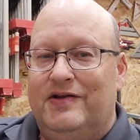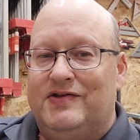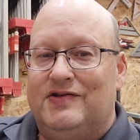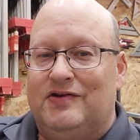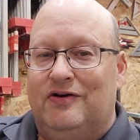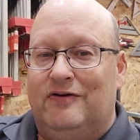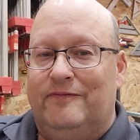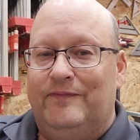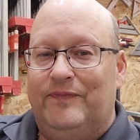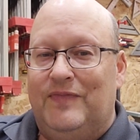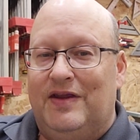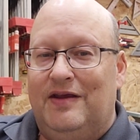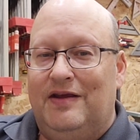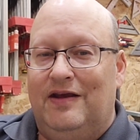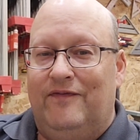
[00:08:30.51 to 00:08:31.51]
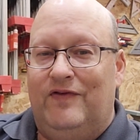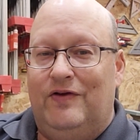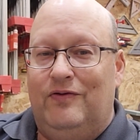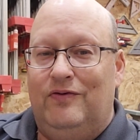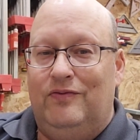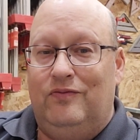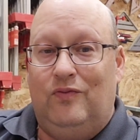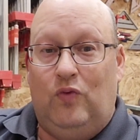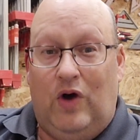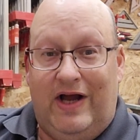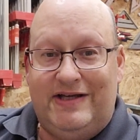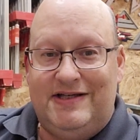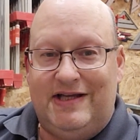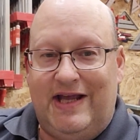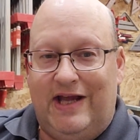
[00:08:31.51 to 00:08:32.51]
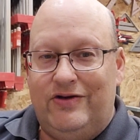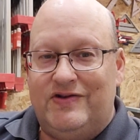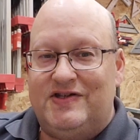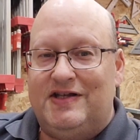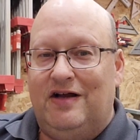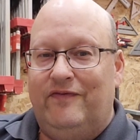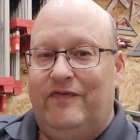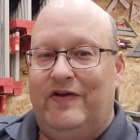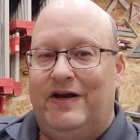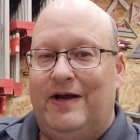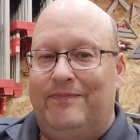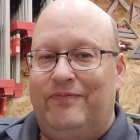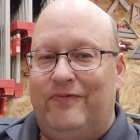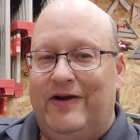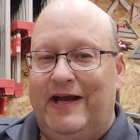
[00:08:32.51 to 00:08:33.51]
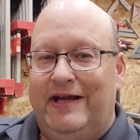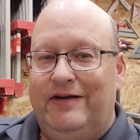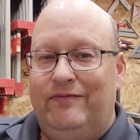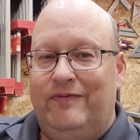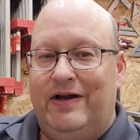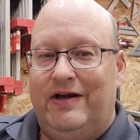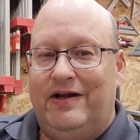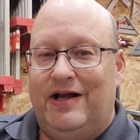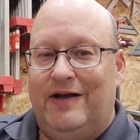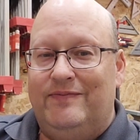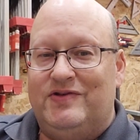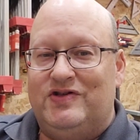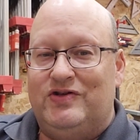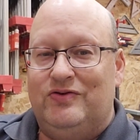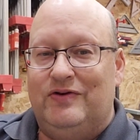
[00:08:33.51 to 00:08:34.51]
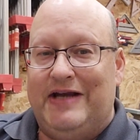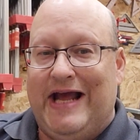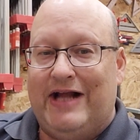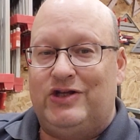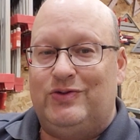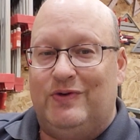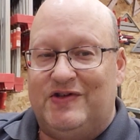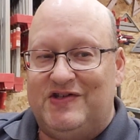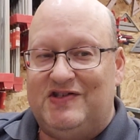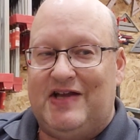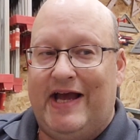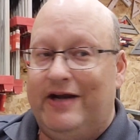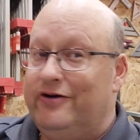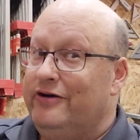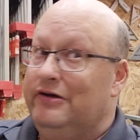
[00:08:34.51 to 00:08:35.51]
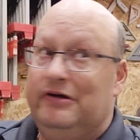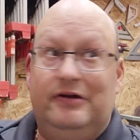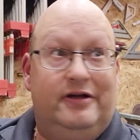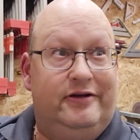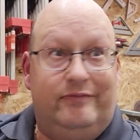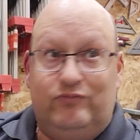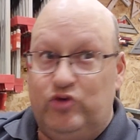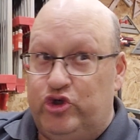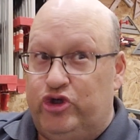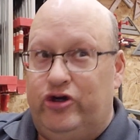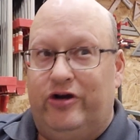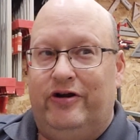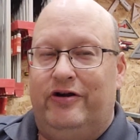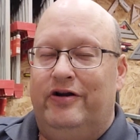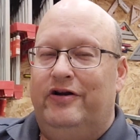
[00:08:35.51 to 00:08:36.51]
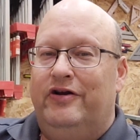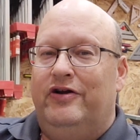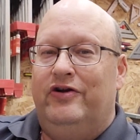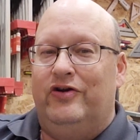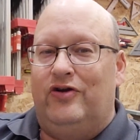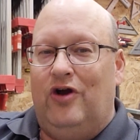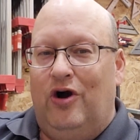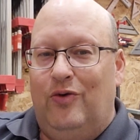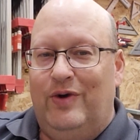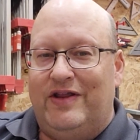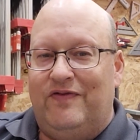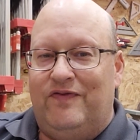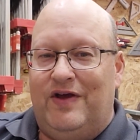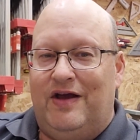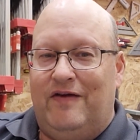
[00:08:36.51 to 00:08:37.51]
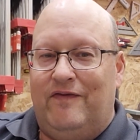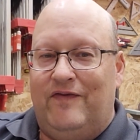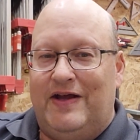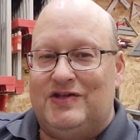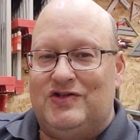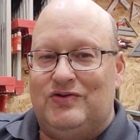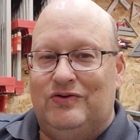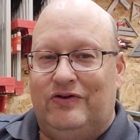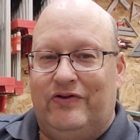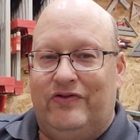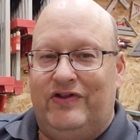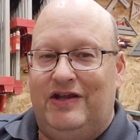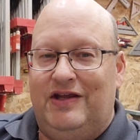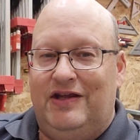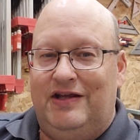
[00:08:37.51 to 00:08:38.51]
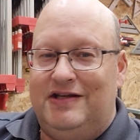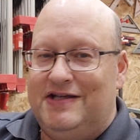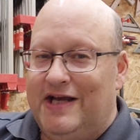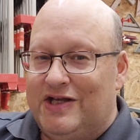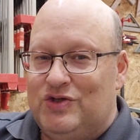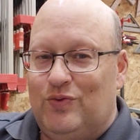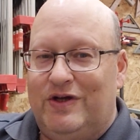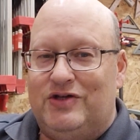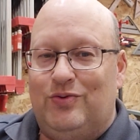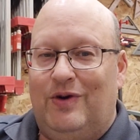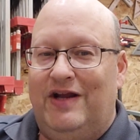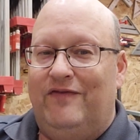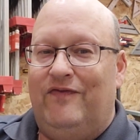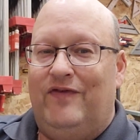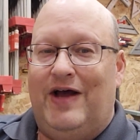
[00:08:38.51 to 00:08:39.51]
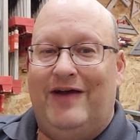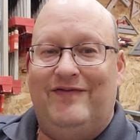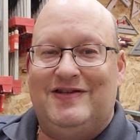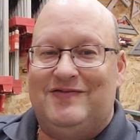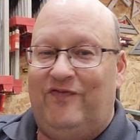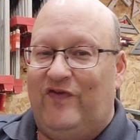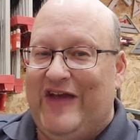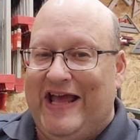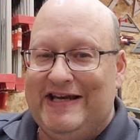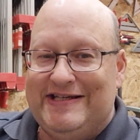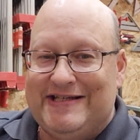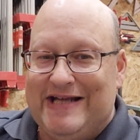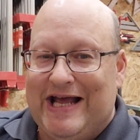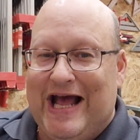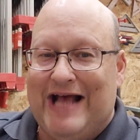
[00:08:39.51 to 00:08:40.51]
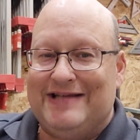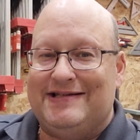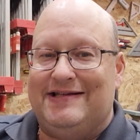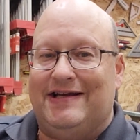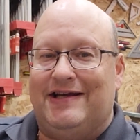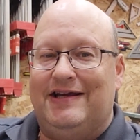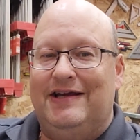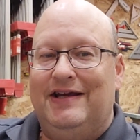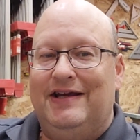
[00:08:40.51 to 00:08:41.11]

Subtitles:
So if you want to get yourself an upgrade when it comes to an actual sander, sure, go with Festool. The ETS 125 is fantastic.